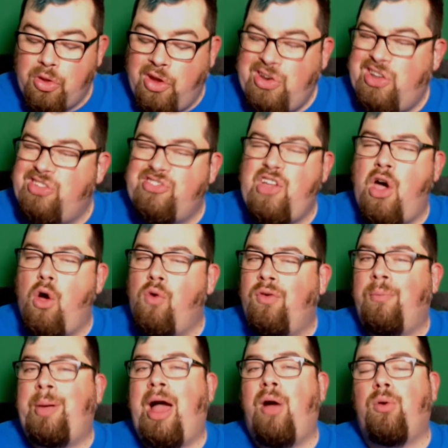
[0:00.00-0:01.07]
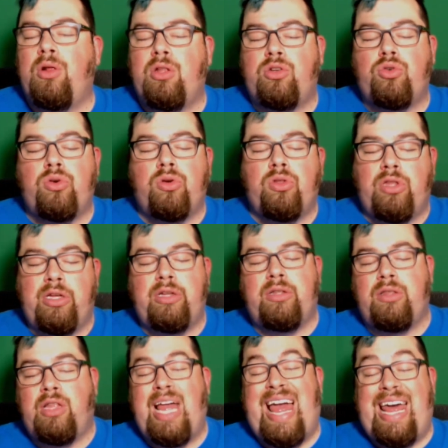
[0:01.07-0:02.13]
Does not overpower the the
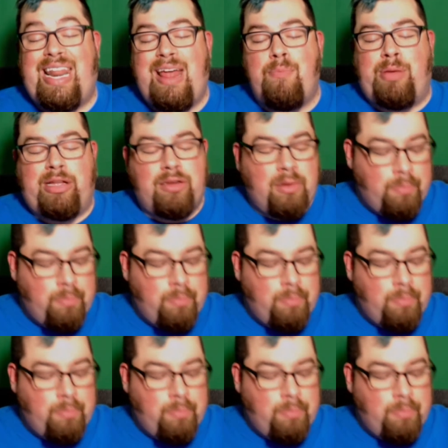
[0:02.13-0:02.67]
the arepa.